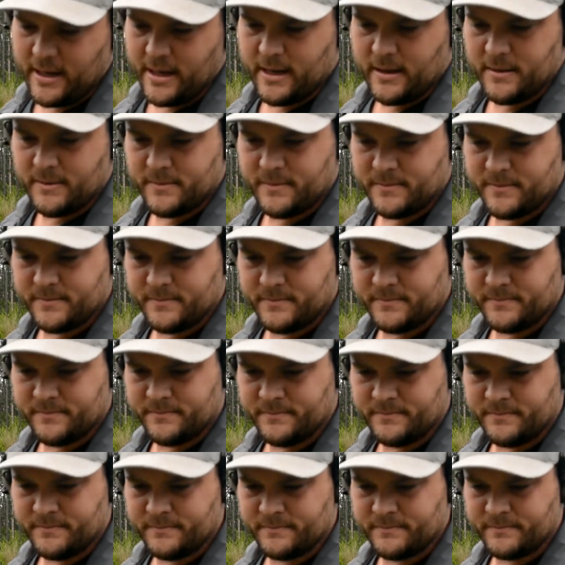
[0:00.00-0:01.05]
of
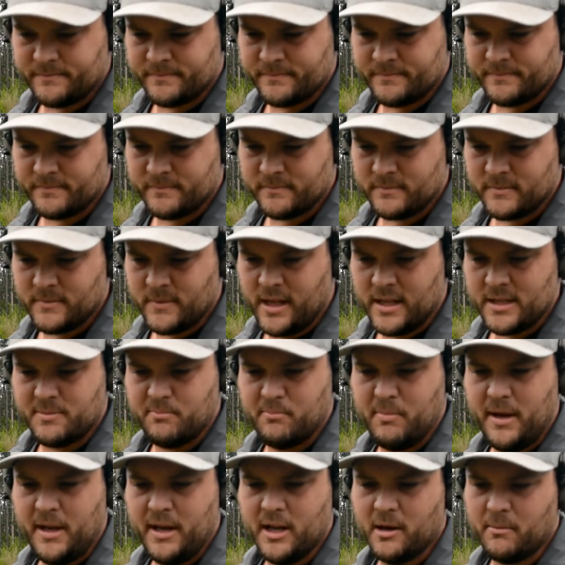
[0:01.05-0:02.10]
gets
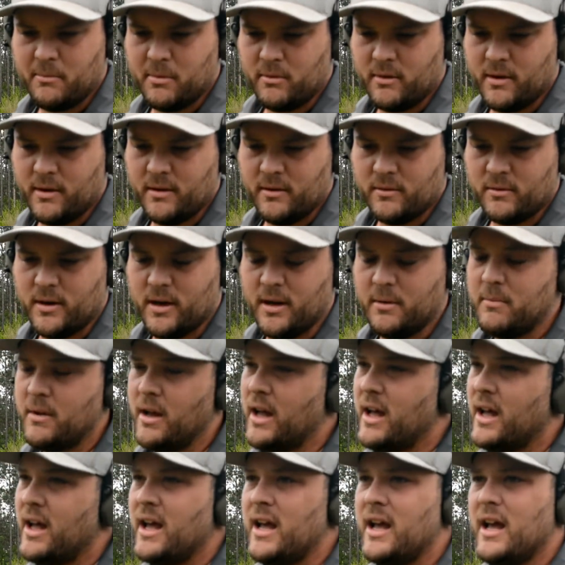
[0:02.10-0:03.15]
beat up around the rim,
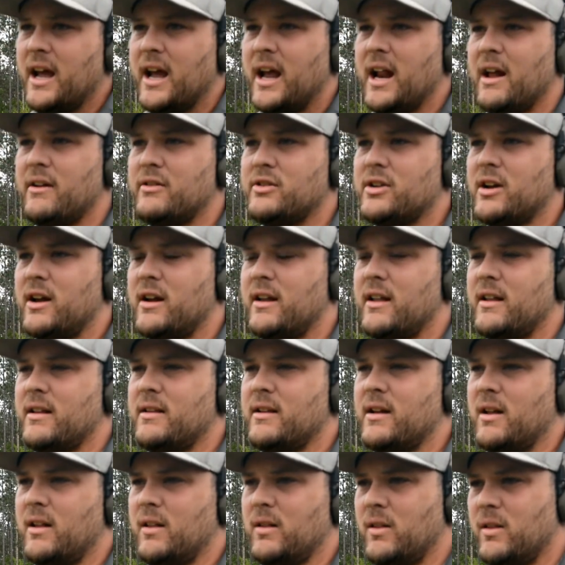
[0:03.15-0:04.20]
and I shot it
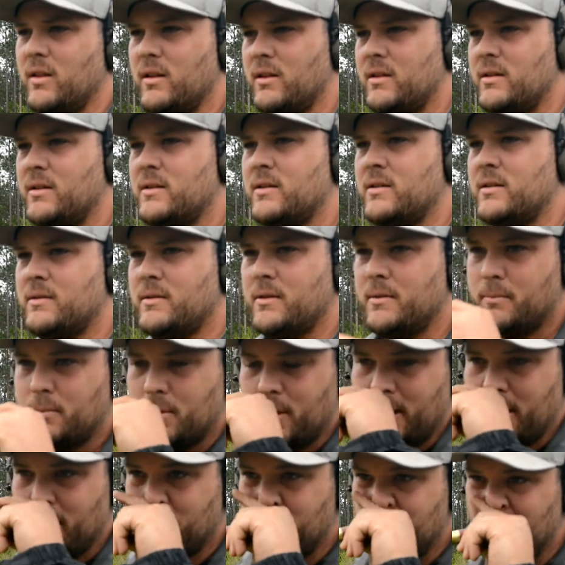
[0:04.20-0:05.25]
a
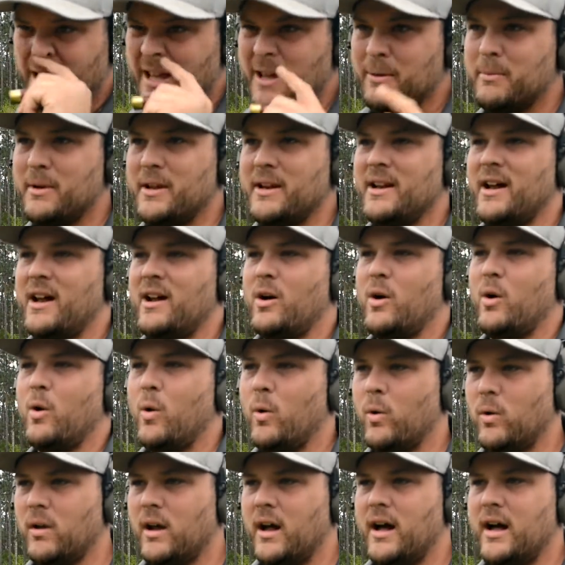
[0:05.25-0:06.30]
pretty good bit, but not a
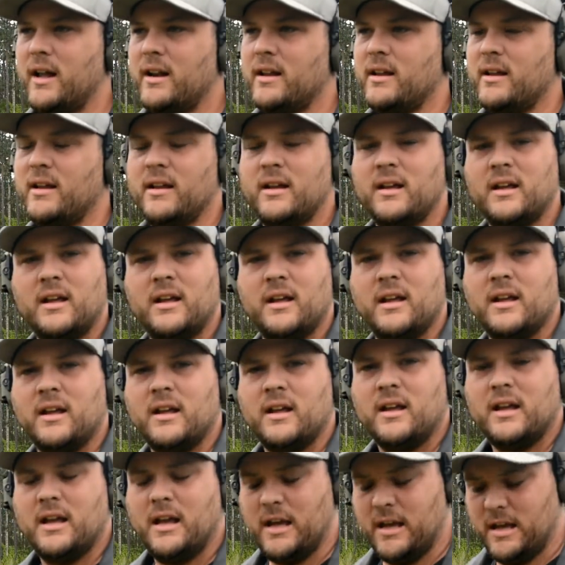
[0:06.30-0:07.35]
whole lot.
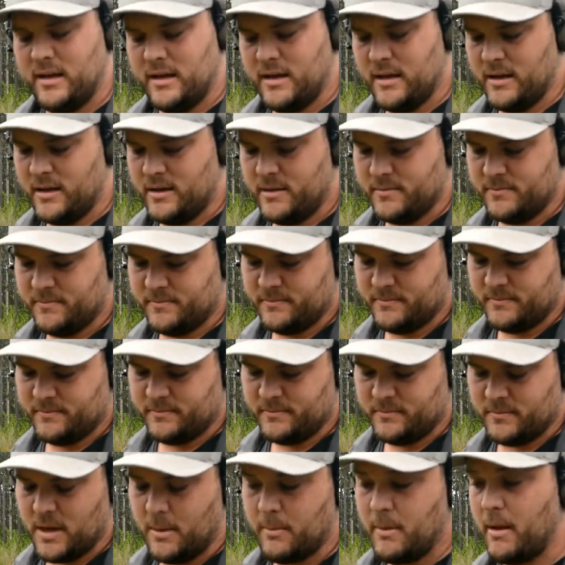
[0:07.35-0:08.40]
And I
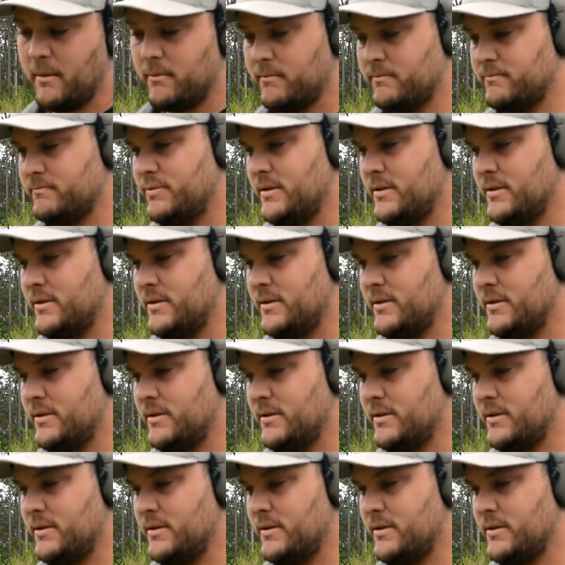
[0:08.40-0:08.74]
mean, I'm